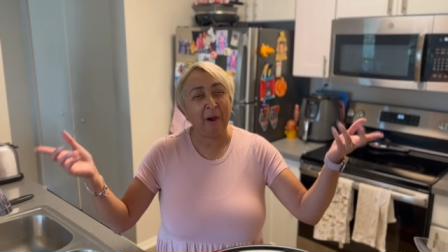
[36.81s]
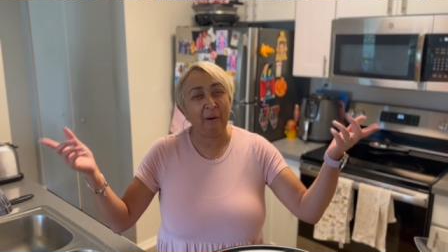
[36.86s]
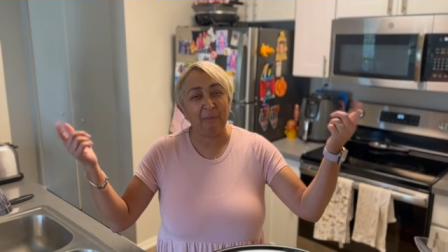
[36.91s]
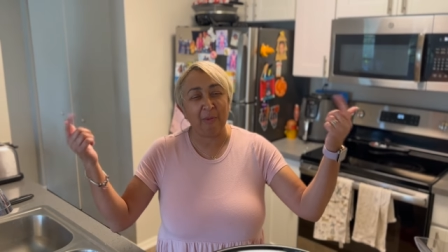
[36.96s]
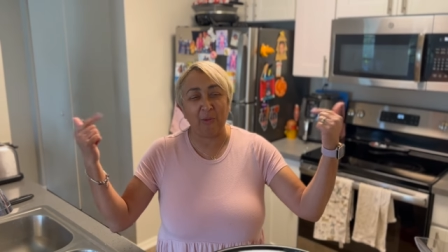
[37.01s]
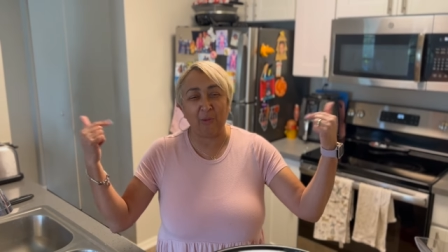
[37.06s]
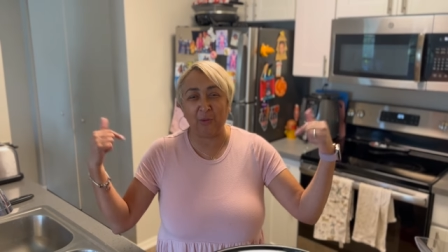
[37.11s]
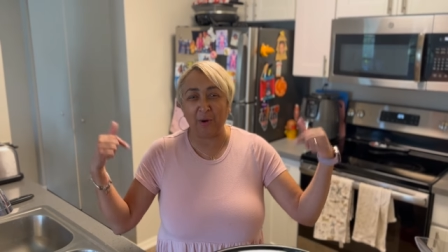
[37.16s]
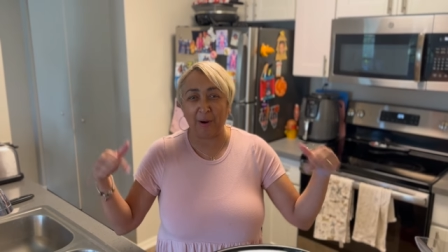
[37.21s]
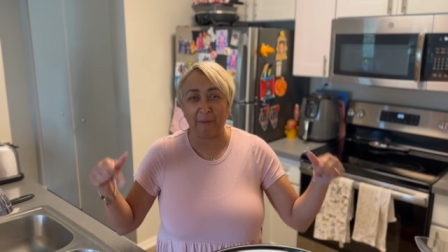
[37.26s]

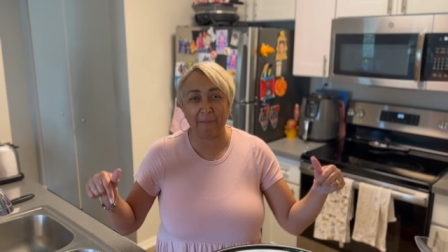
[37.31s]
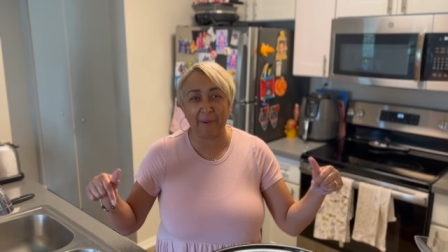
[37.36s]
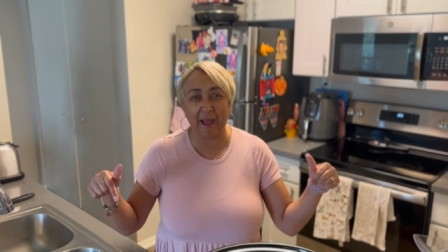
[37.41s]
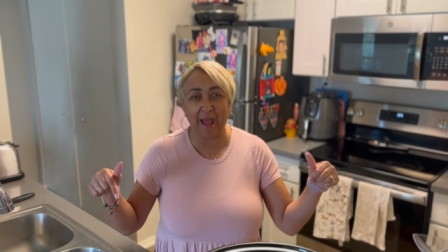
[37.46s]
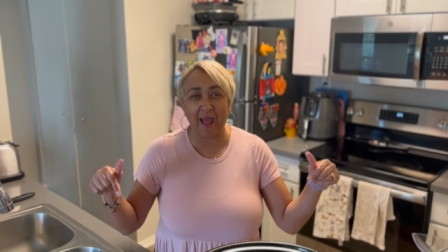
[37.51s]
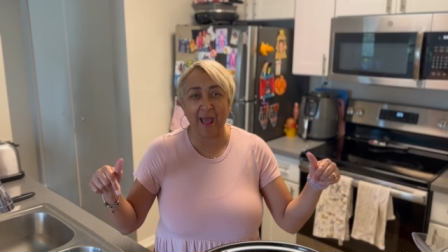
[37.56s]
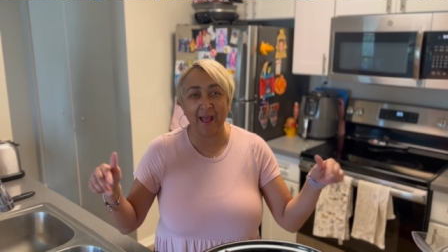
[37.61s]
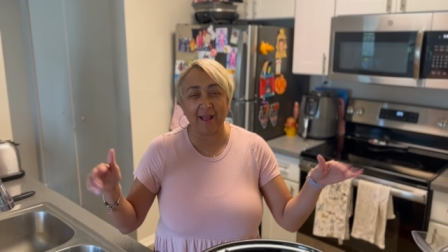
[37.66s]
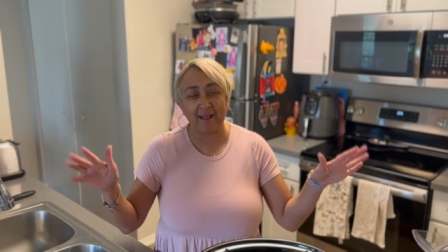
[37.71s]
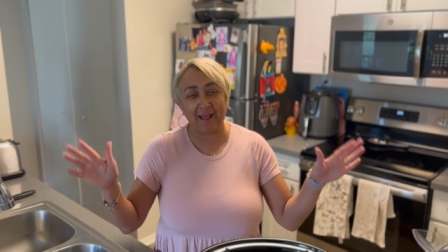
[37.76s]
but we're
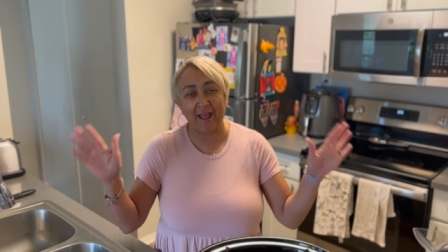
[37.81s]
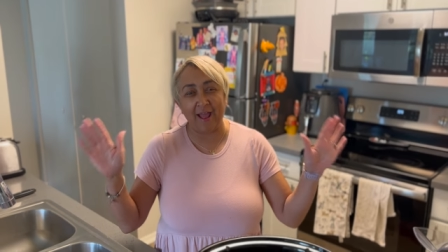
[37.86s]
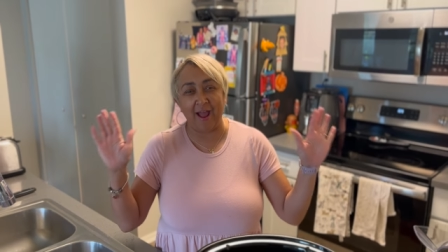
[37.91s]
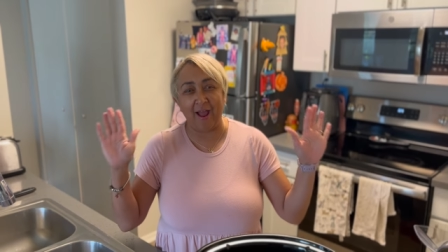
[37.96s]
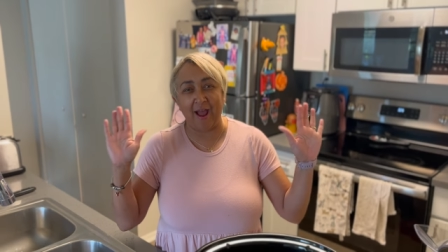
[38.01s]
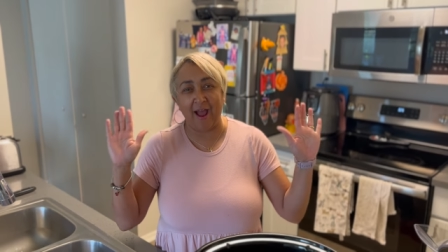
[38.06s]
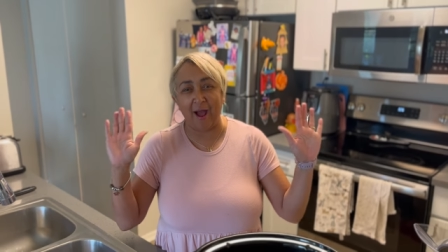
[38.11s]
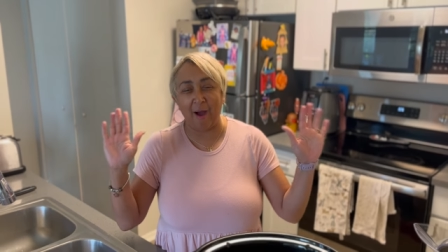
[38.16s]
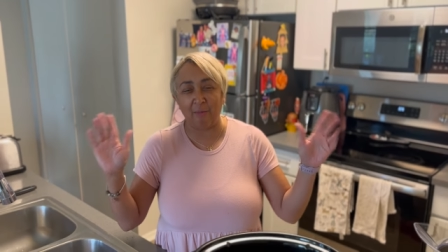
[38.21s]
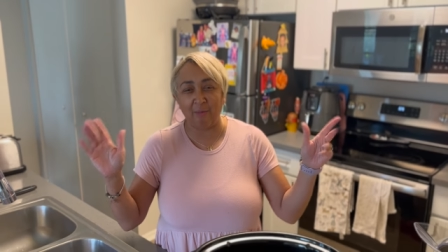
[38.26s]
back
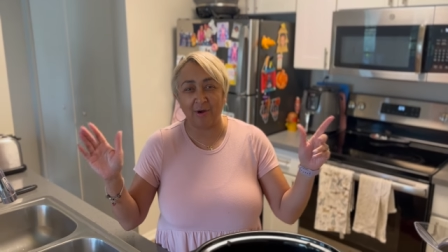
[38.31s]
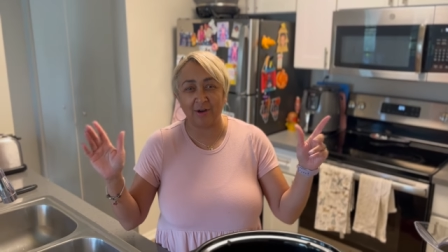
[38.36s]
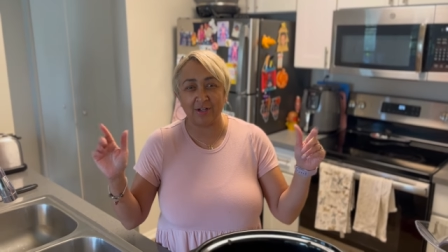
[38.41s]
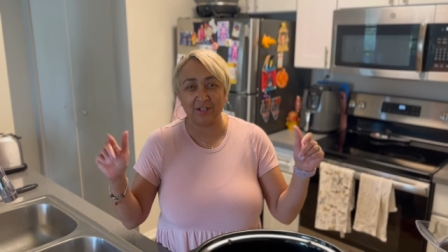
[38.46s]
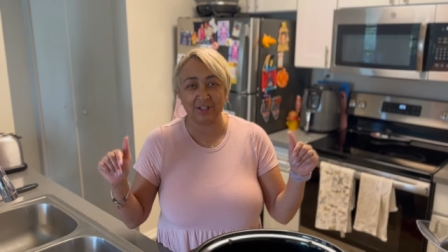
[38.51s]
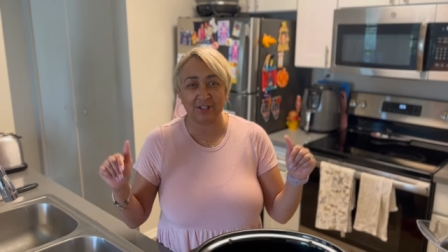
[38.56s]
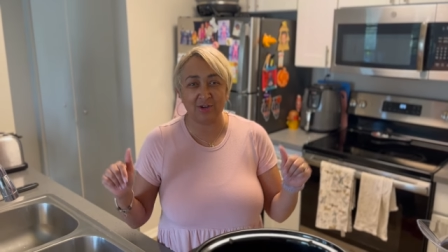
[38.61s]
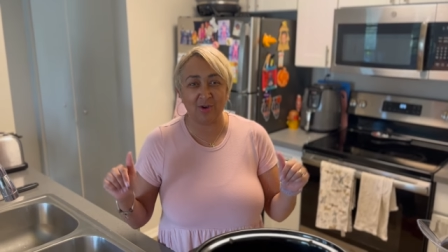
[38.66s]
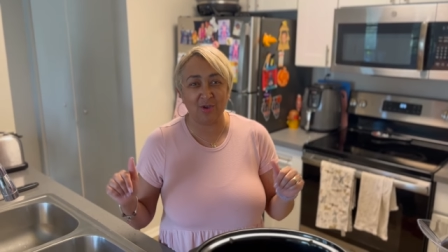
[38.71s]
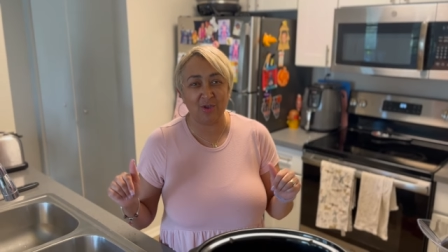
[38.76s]
and I'm gonna
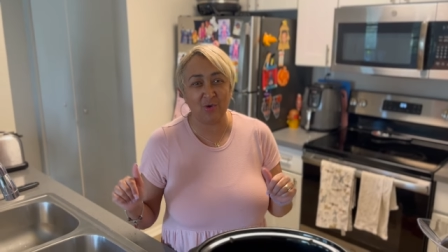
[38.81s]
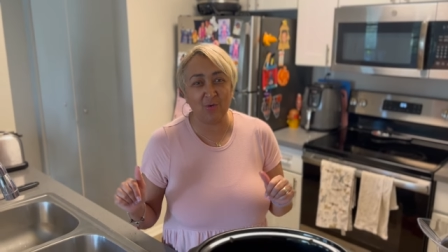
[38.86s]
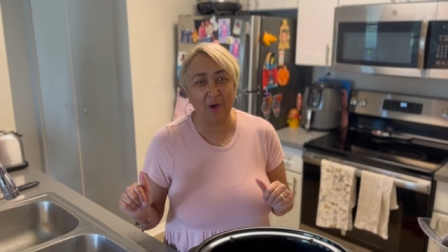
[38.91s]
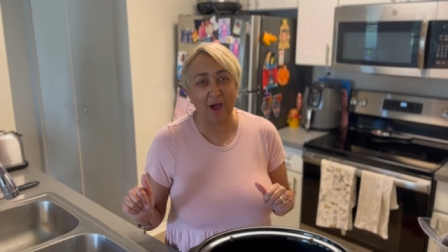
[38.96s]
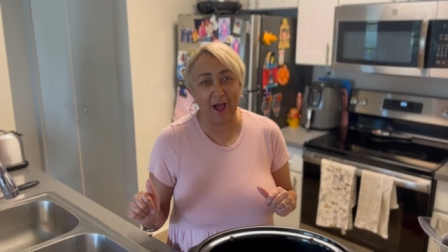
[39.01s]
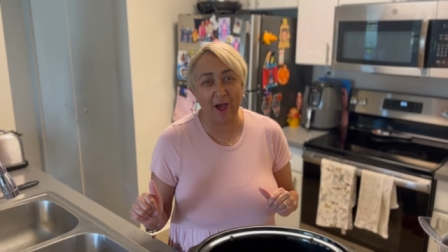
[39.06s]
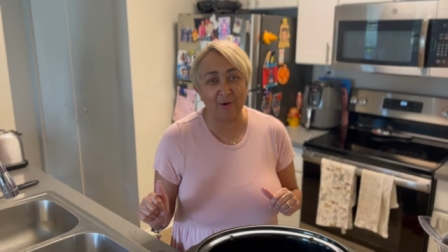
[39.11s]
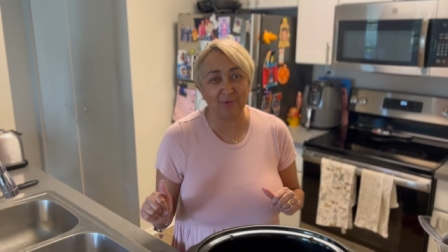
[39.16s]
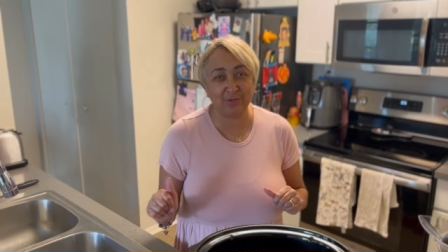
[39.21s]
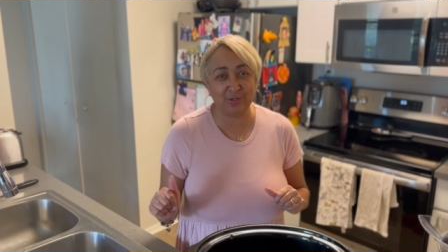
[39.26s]
show you
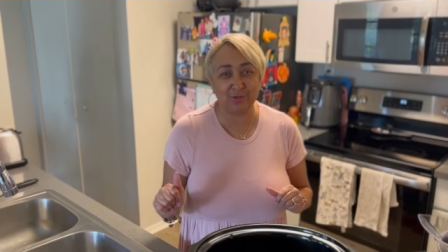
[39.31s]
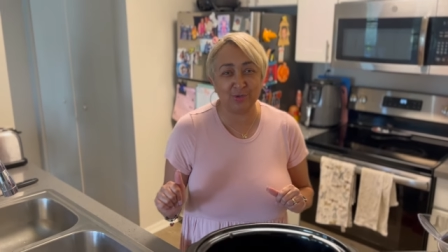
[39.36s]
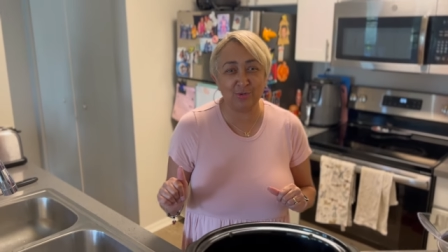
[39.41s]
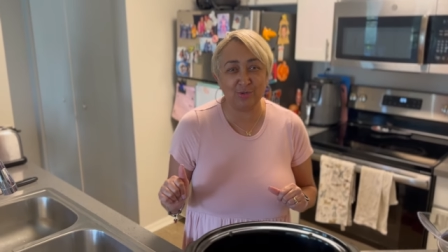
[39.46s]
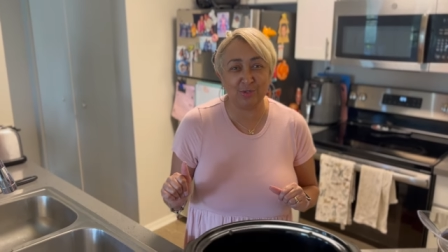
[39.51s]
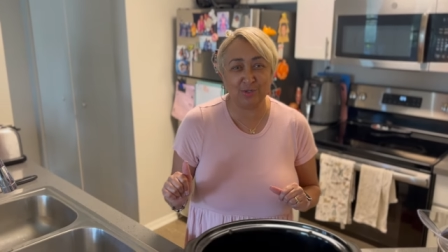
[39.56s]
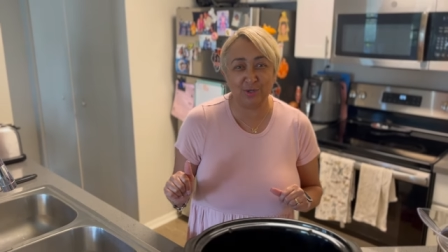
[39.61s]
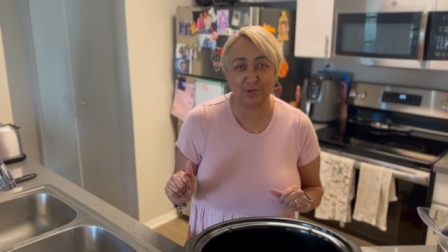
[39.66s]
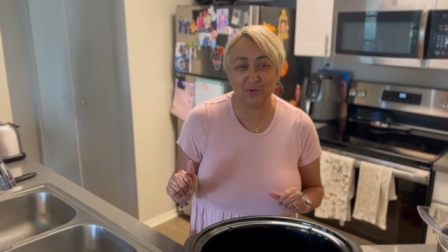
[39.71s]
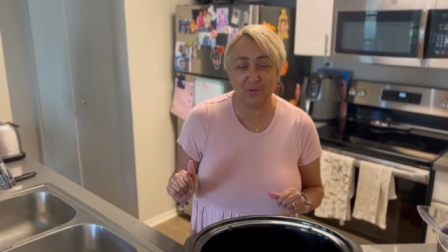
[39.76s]
how to
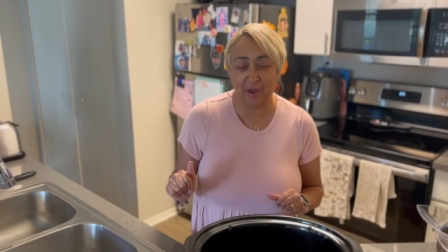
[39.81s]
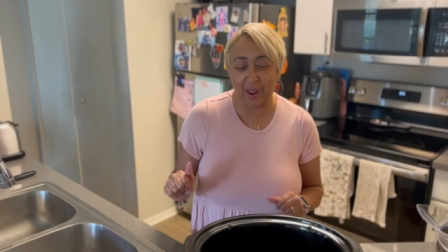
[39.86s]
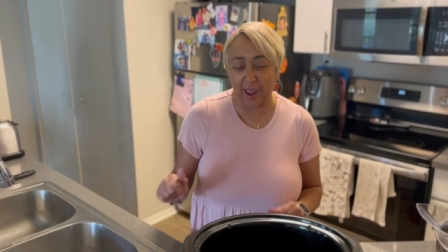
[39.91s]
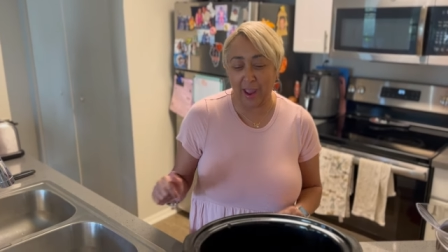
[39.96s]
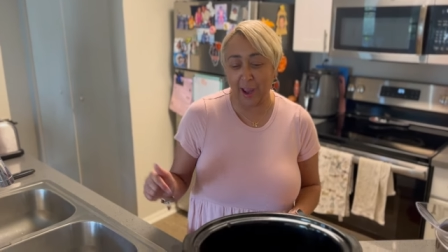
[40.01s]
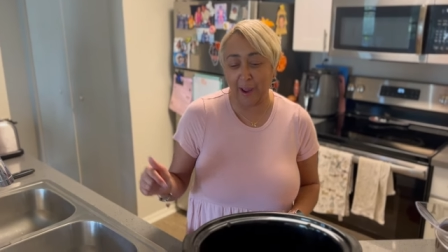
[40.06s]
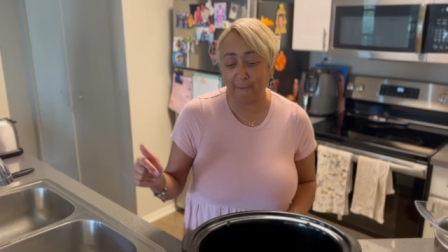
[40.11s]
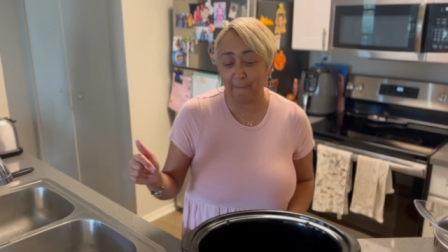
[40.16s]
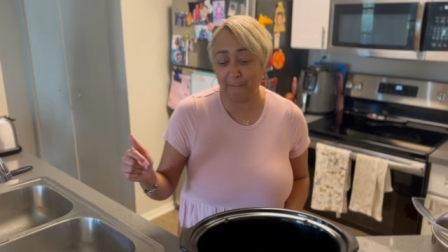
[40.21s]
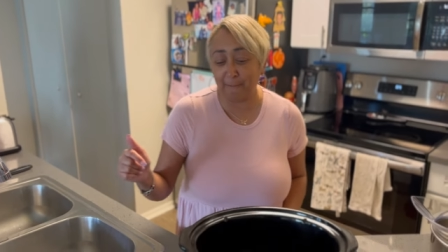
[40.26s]
do
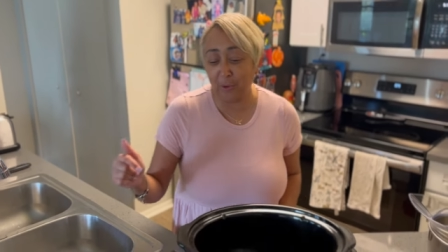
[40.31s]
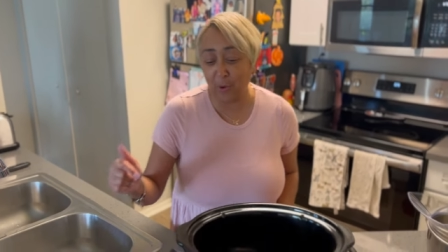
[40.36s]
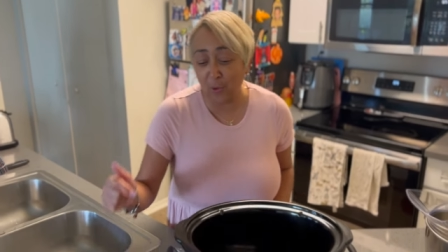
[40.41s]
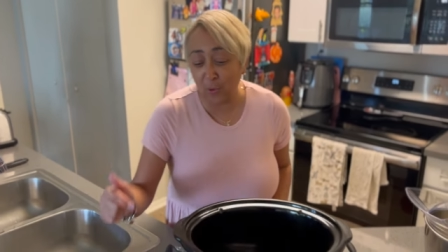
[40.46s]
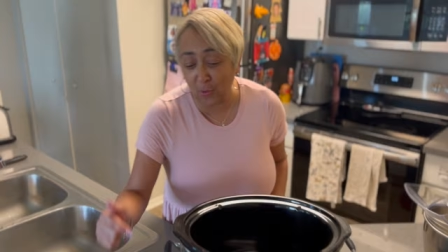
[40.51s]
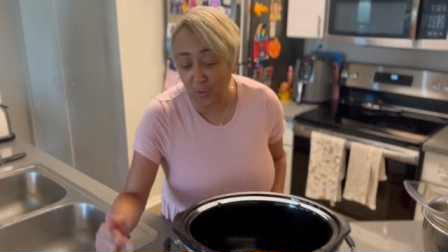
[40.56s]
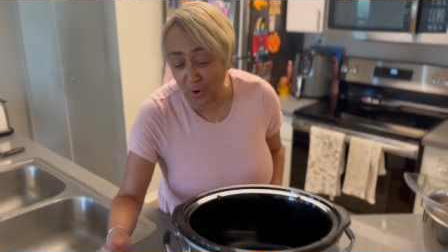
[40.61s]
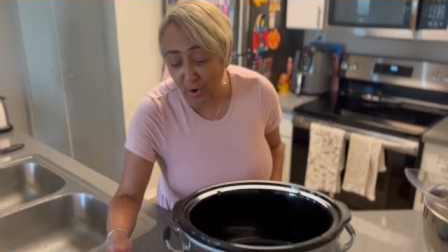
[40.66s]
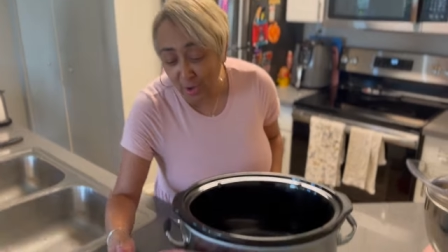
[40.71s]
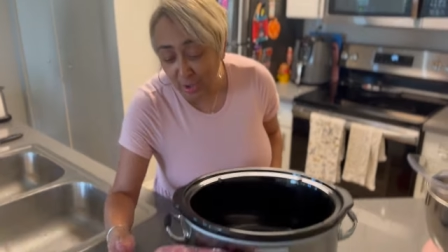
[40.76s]
a
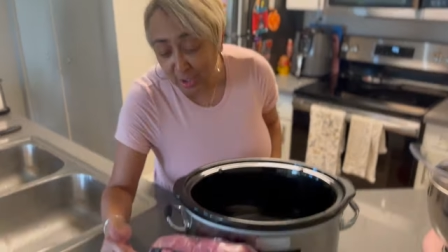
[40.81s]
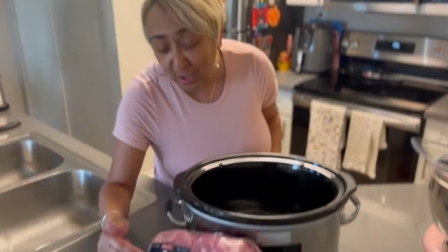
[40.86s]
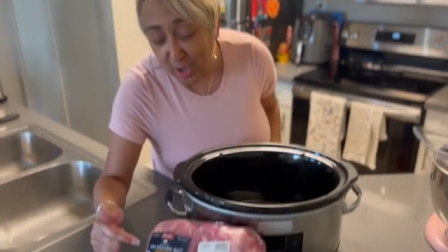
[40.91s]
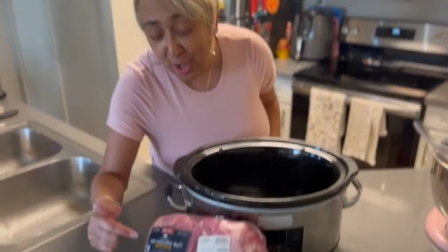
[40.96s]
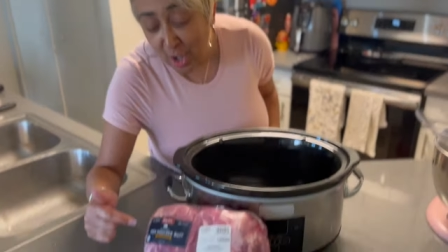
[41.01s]
pork